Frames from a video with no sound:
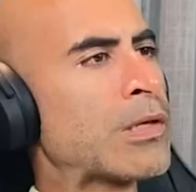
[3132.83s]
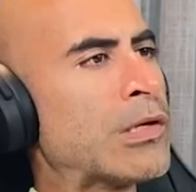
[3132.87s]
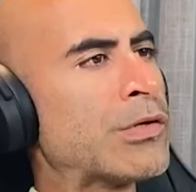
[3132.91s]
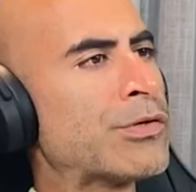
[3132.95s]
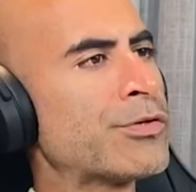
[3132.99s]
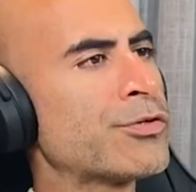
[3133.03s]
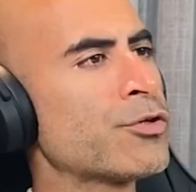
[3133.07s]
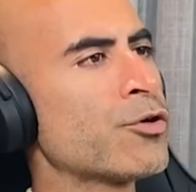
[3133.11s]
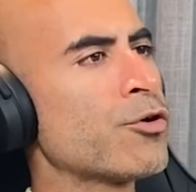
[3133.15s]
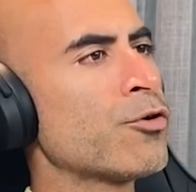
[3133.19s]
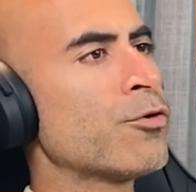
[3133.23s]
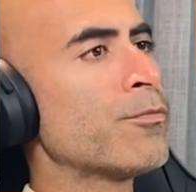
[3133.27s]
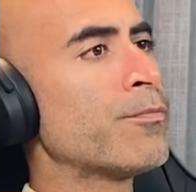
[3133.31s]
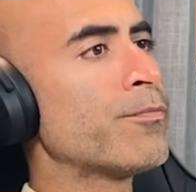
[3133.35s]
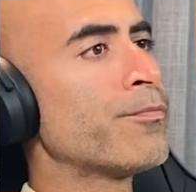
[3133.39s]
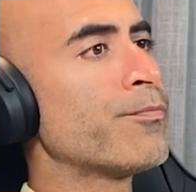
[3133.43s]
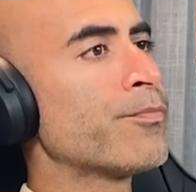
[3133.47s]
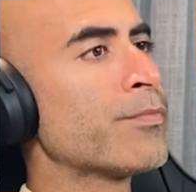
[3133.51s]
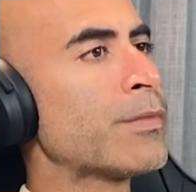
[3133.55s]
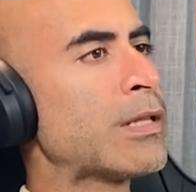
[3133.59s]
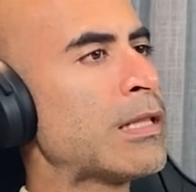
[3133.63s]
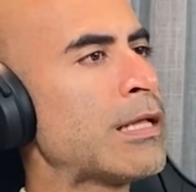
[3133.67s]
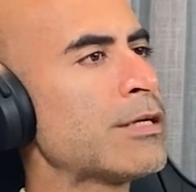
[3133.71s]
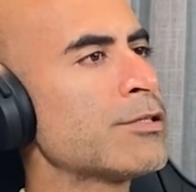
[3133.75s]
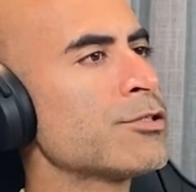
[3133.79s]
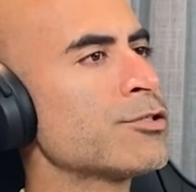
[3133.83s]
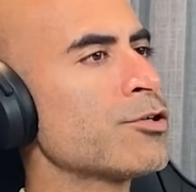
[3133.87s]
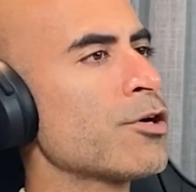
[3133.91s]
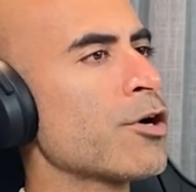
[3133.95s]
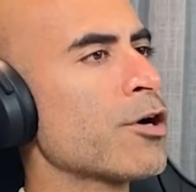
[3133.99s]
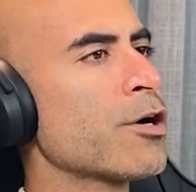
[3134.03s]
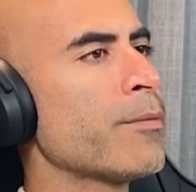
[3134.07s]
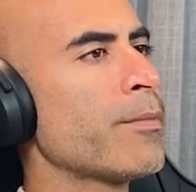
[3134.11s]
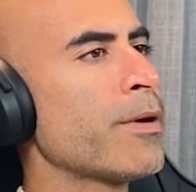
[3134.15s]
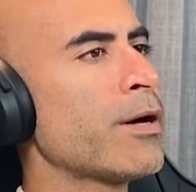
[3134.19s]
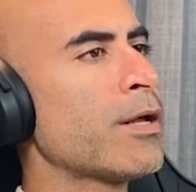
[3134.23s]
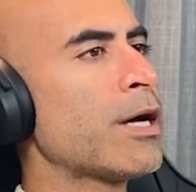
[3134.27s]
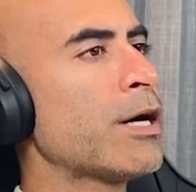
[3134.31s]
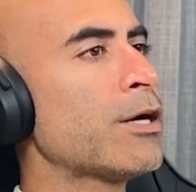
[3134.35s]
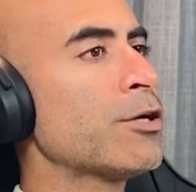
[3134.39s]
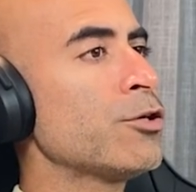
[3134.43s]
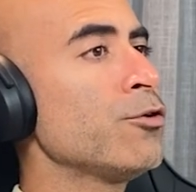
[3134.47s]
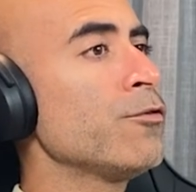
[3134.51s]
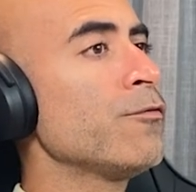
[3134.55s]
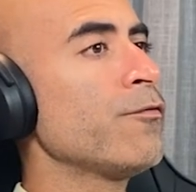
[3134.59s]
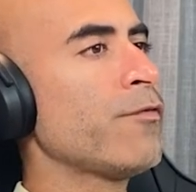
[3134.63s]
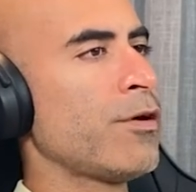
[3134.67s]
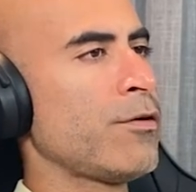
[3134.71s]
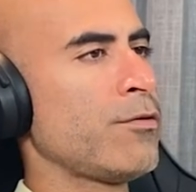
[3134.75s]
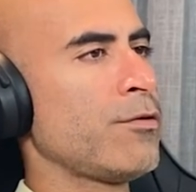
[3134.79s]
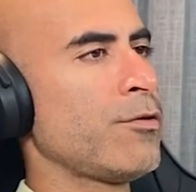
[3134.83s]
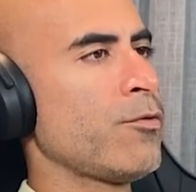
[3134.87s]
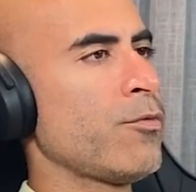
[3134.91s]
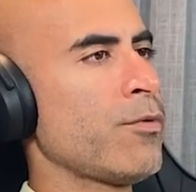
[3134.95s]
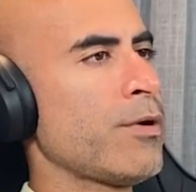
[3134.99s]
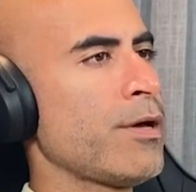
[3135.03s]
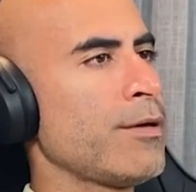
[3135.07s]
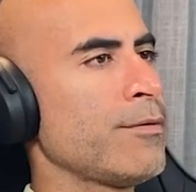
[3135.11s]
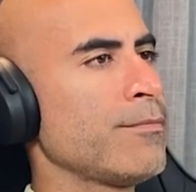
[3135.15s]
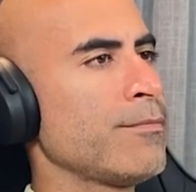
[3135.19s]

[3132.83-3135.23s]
So let's talk about how you found a way.